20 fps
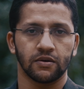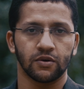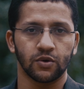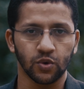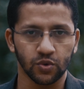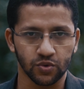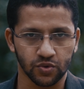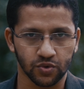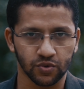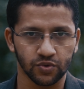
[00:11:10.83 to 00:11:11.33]

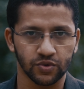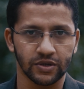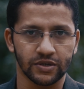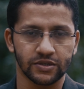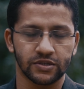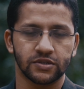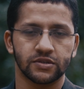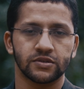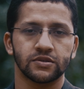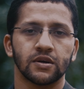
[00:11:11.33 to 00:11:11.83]
go through
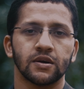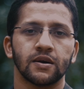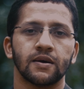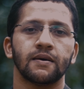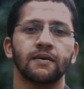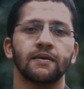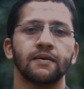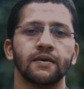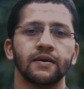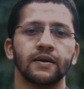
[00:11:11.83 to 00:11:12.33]
this
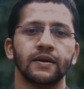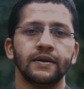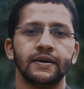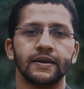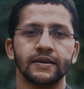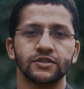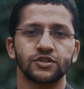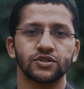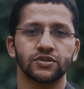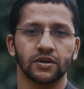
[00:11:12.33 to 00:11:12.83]

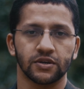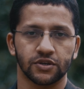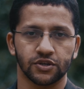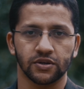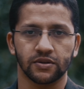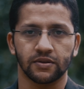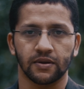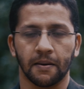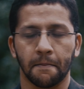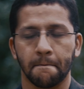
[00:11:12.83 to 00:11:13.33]
intense
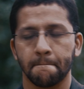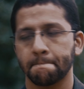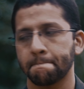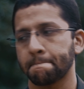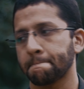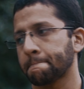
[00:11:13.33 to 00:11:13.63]
nakshatra.